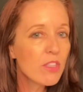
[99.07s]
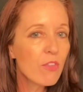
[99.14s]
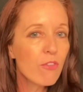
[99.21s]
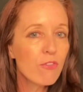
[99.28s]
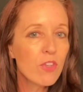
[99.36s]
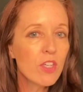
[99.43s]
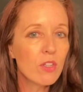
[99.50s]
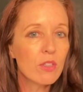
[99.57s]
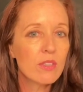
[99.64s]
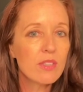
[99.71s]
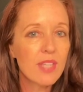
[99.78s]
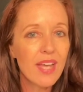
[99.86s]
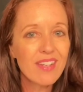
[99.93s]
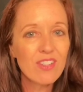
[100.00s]
in the field
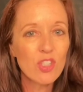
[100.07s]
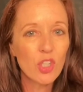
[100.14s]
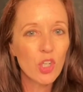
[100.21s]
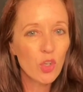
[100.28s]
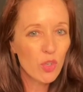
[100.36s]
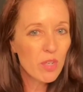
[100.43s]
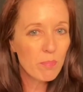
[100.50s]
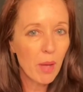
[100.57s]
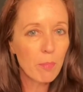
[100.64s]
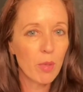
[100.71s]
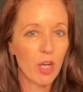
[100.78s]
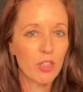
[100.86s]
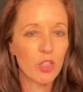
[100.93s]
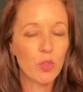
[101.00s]
tend to creep up
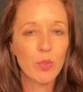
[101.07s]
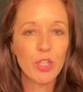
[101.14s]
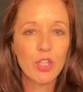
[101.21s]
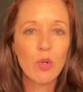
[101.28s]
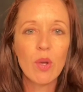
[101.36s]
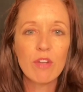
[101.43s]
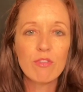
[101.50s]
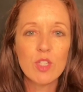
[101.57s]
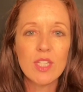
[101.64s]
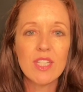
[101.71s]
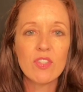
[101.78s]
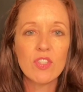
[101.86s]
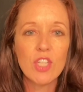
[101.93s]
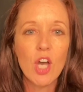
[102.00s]
on you when you're going for
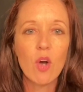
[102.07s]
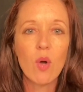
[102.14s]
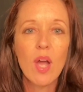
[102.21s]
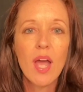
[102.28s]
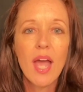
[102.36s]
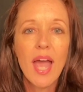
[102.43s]
TCO,